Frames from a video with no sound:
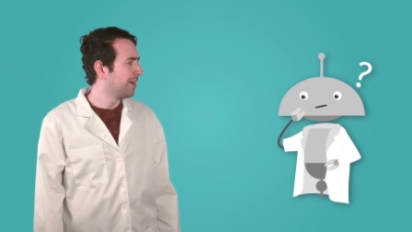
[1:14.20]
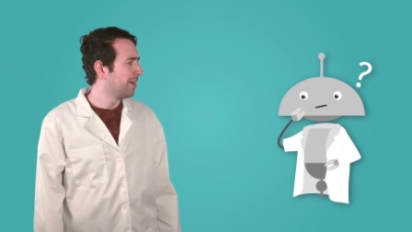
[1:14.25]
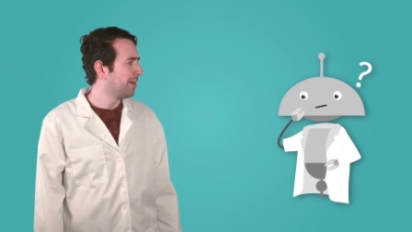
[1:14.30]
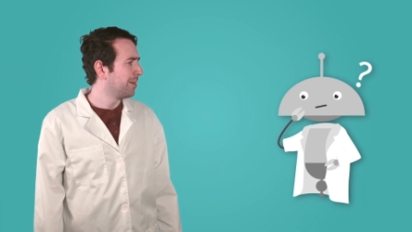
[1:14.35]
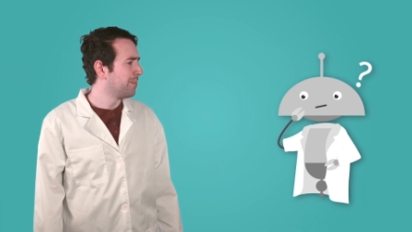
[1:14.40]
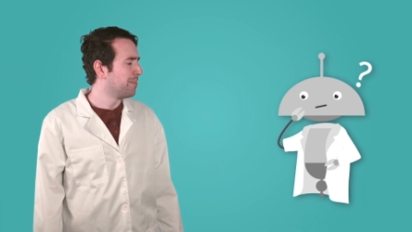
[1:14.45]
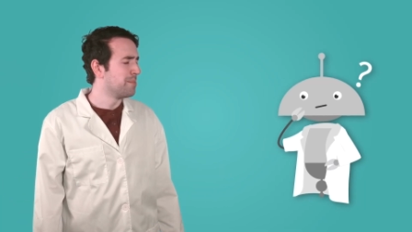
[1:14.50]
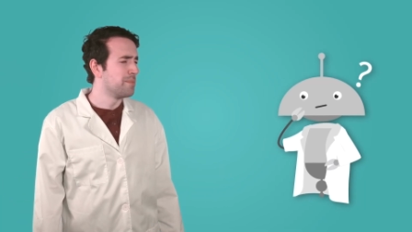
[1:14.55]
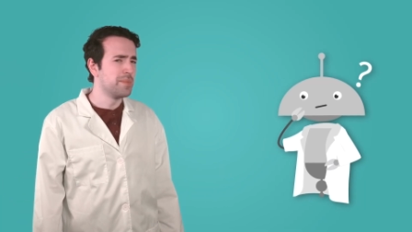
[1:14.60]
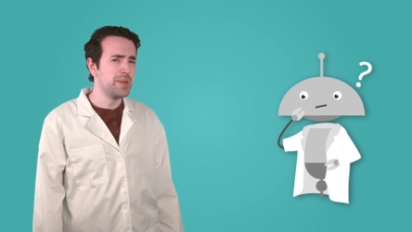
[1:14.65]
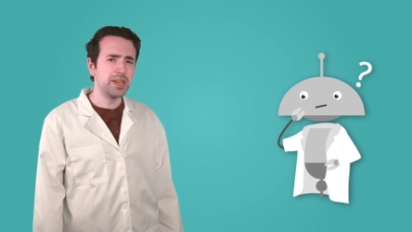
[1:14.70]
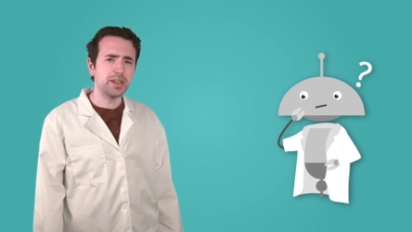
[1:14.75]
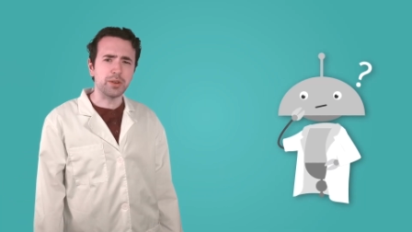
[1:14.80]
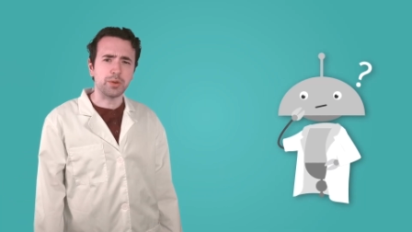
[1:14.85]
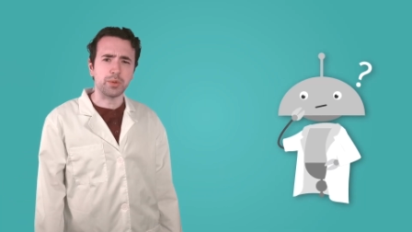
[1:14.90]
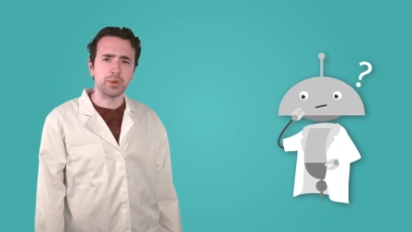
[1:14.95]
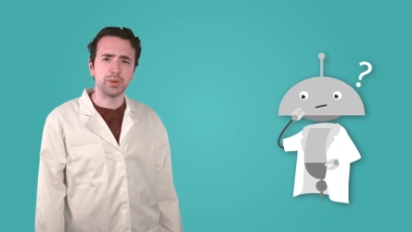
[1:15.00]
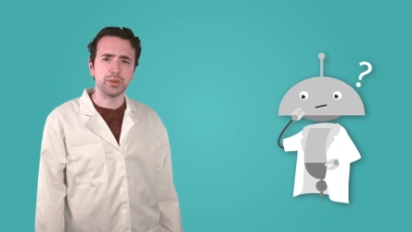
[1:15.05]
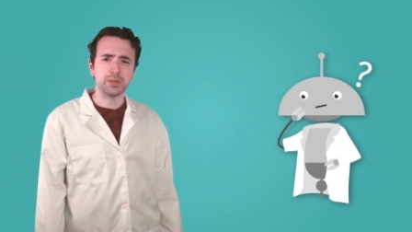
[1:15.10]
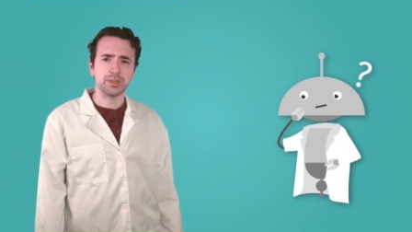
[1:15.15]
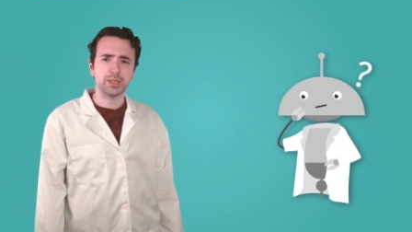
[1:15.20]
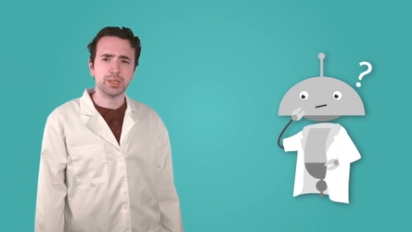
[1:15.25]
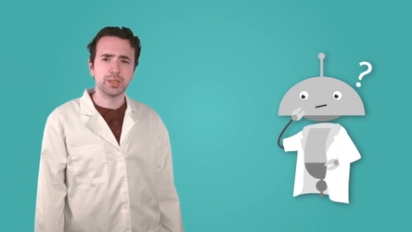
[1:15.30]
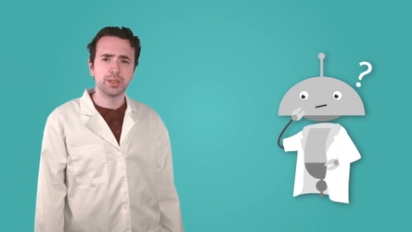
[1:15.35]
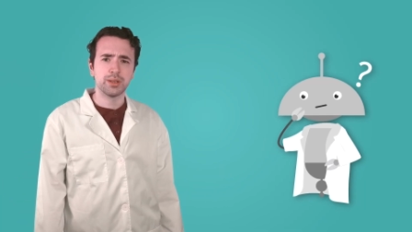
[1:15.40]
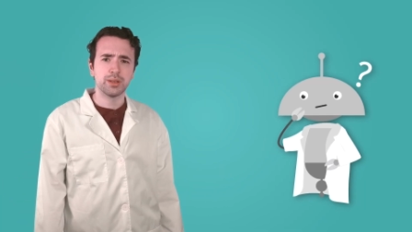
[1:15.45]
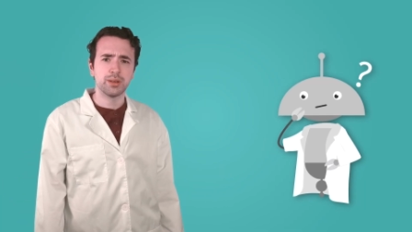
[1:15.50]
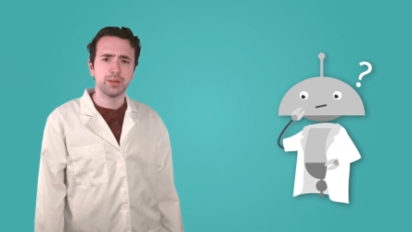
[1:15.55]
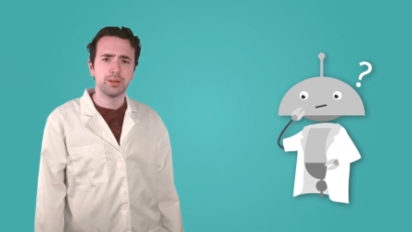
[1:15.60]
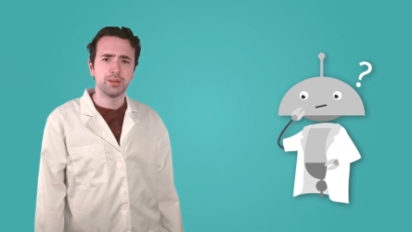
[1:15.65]
Minerals.
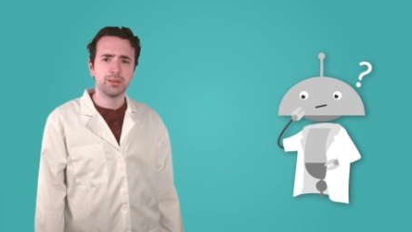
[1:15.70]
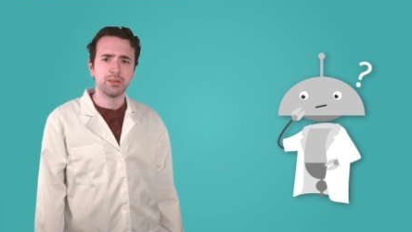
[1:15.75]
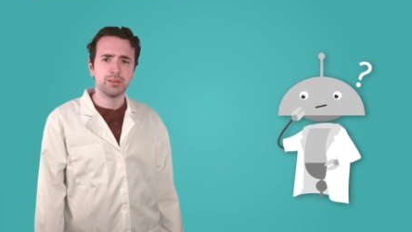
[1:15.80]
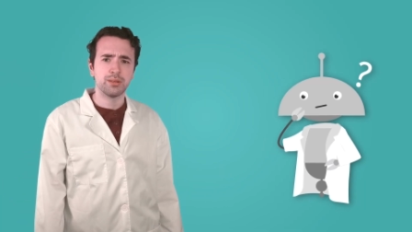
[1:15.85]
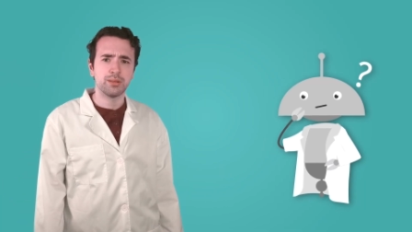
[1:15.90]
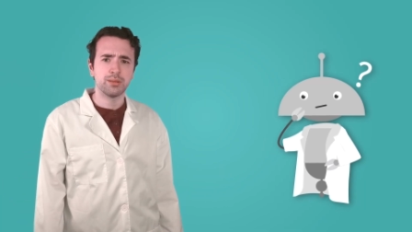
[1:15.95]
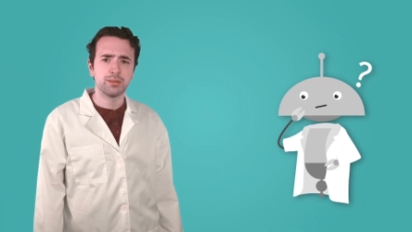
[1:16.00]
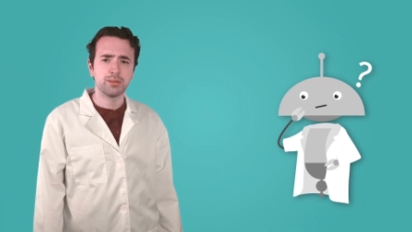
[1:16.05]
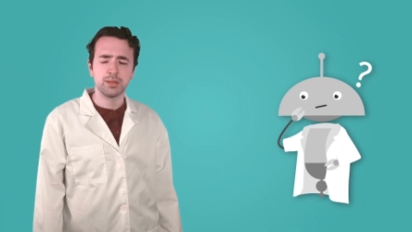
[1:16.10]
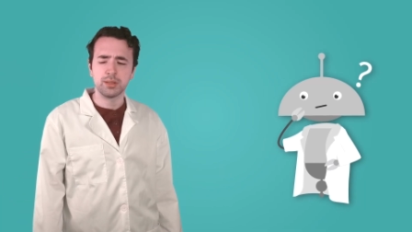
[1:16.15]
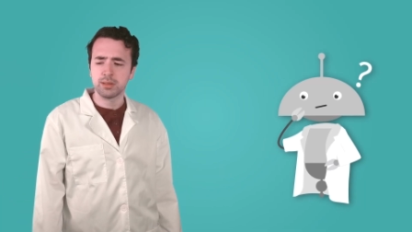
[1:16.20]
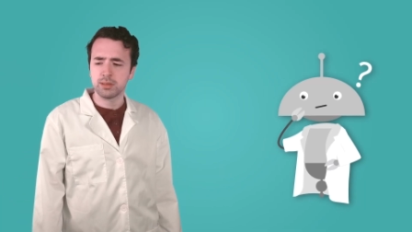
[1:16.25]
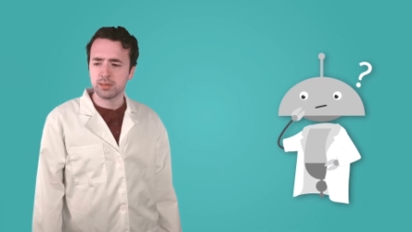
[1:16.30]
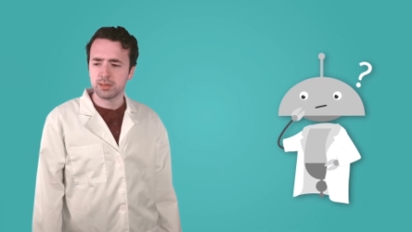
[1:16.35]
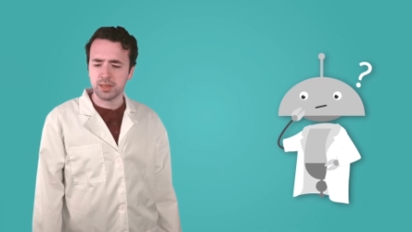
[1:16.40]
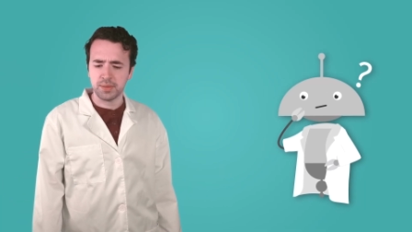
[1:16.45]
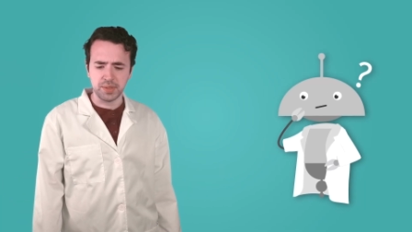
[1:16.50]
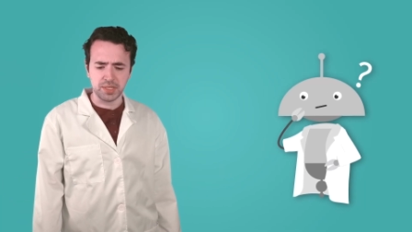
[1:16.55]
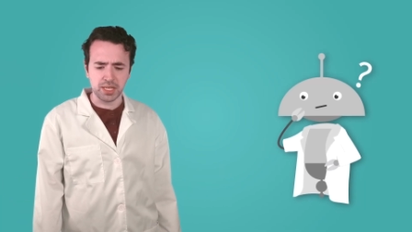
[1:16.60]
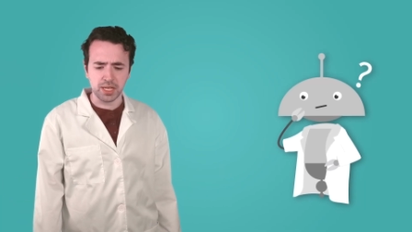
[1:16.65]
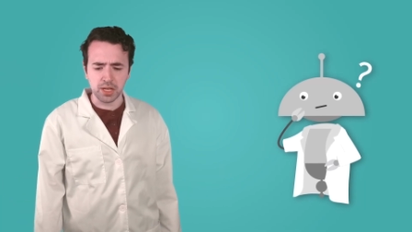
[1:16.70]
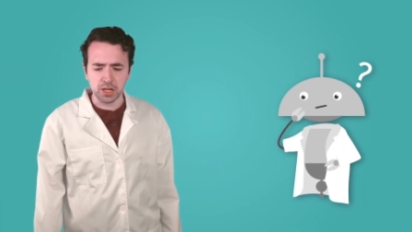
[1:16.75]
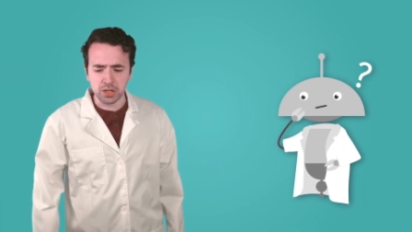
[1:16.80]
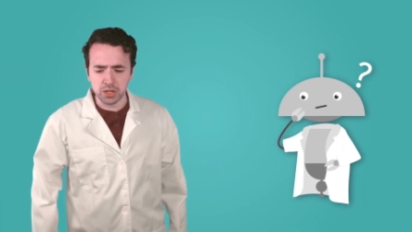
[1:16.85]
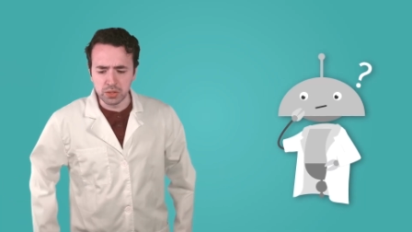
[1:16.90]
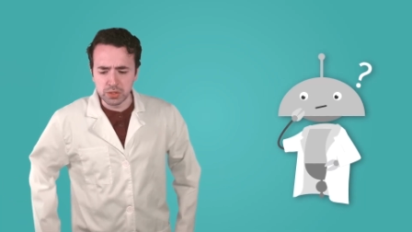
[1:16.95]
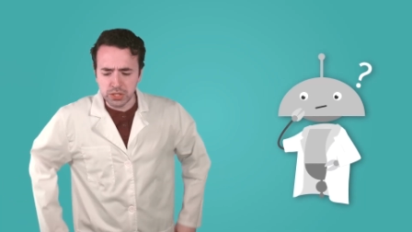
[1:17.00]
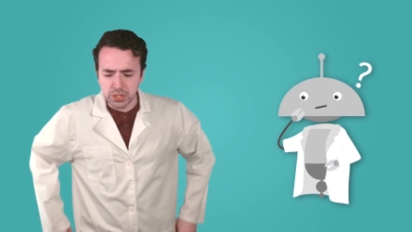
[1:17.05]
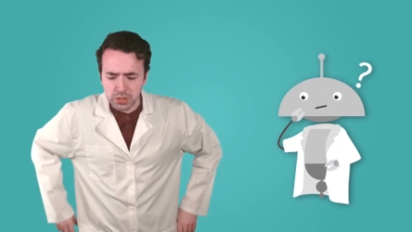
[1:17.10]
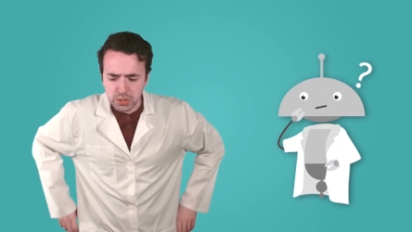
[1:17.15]
Let me take a
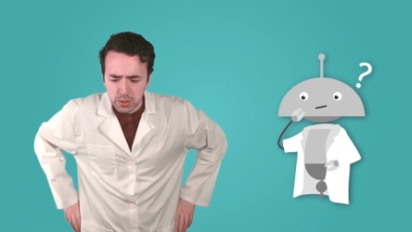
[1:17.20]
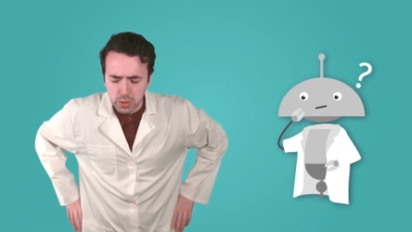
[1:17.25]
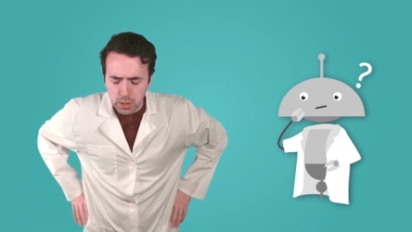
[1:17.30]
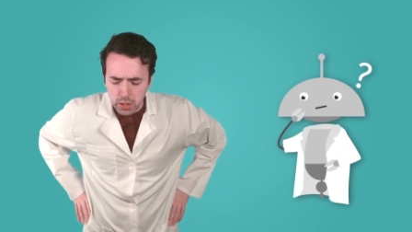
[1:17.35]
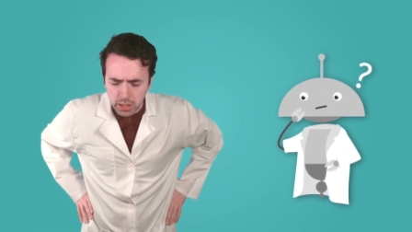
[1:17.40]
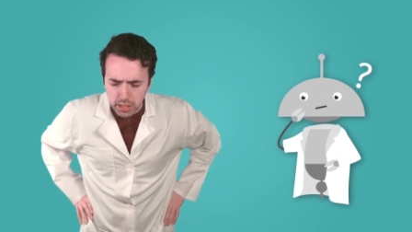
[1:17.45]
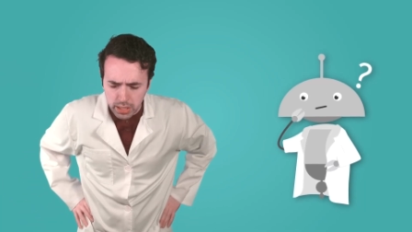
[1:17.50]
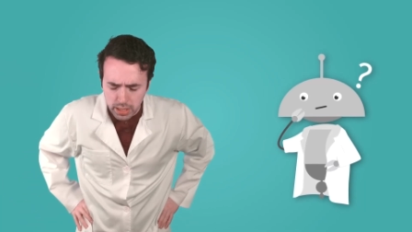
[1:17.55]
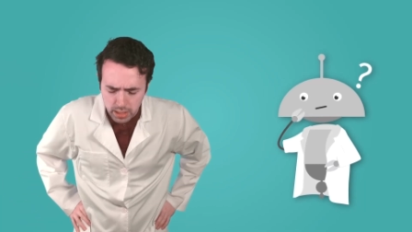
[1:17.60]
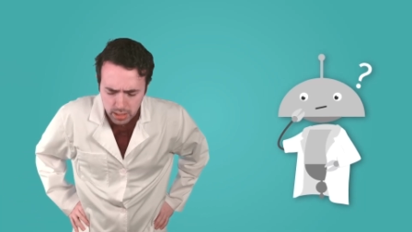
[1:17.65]
closer look.